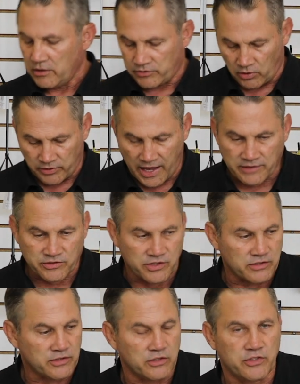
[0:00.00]
So that's
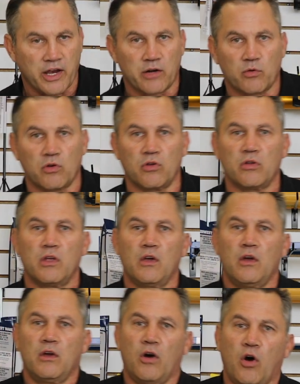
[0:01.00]
just a general
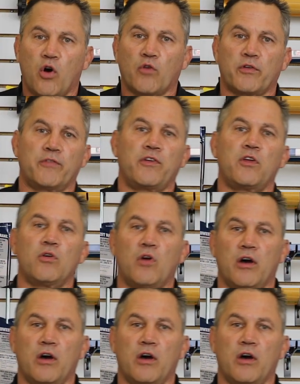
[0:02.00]
overview